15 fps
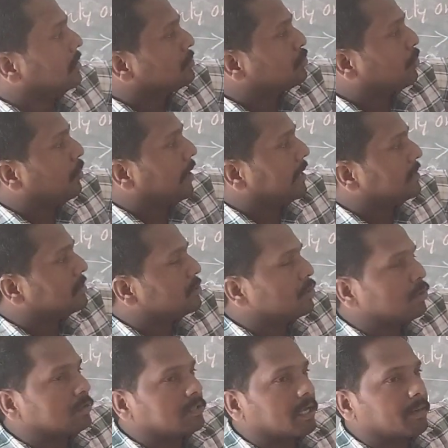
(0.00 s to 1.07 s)
So
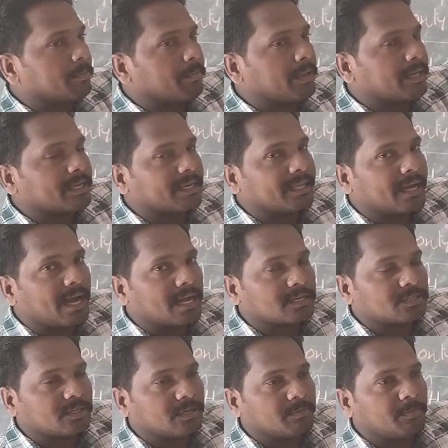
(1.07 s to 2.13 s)
exothermic
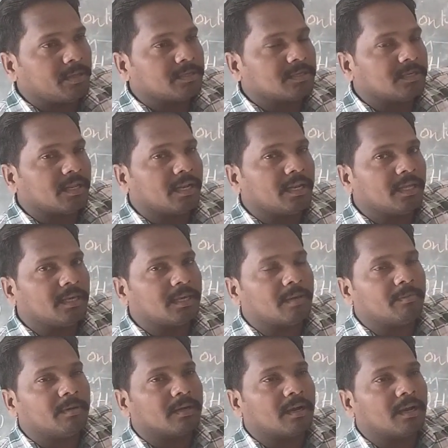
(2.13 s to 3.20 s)
reaction means in any
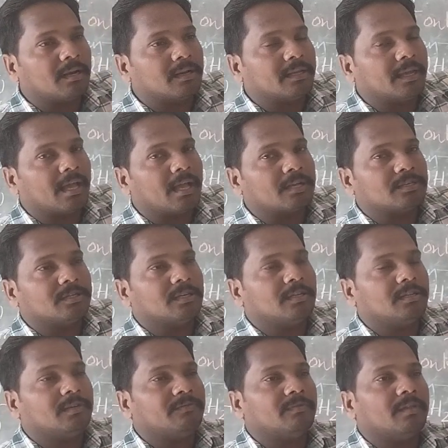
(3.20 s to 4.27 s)
chemical
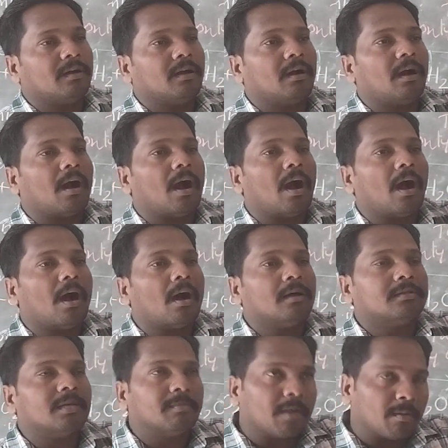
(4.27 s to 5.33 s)
reaction, if
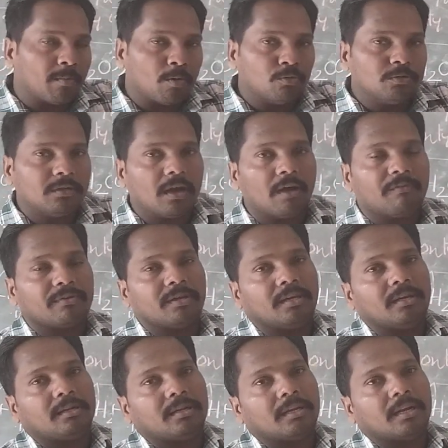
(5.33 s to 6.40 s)
some amount of
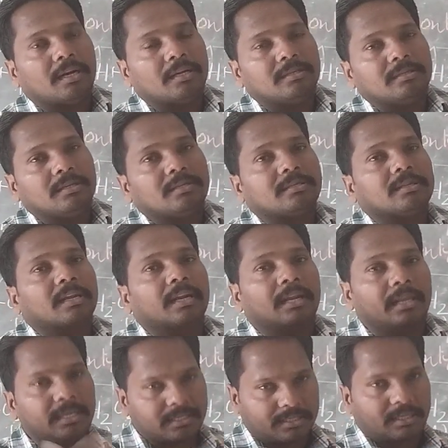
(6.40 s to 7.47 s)
heat energy is
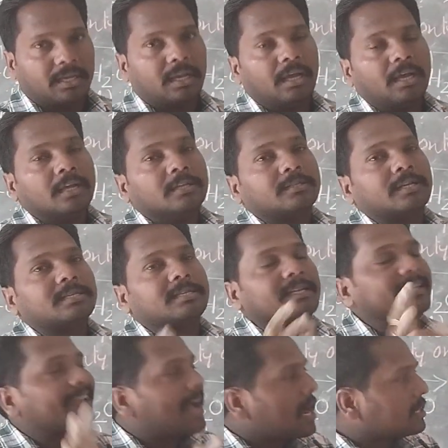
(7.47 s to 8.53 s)
released, such
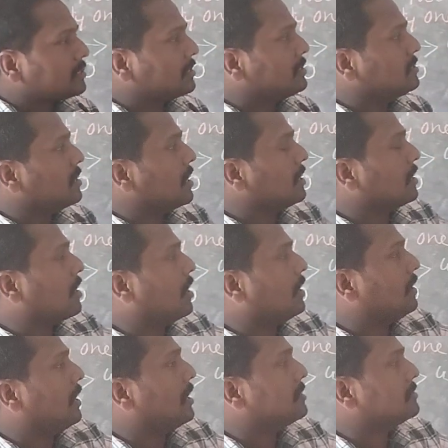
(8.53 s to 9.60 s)
reactions are
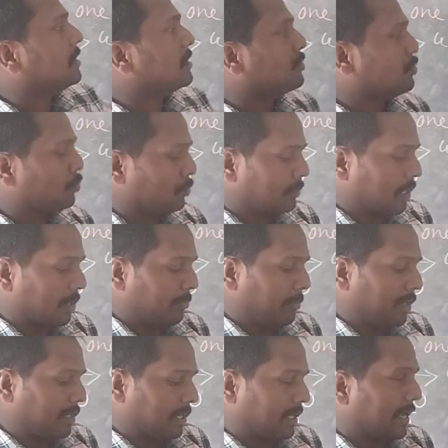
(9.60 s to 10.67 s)
called as
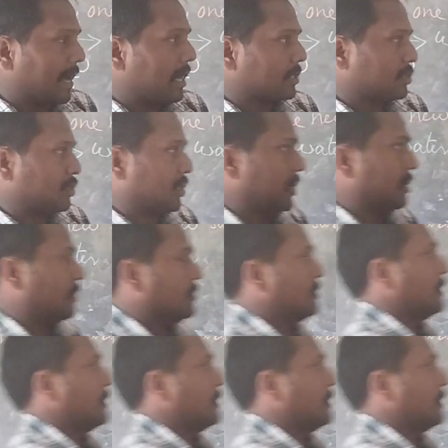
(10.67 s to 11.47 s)
exothermic reaction.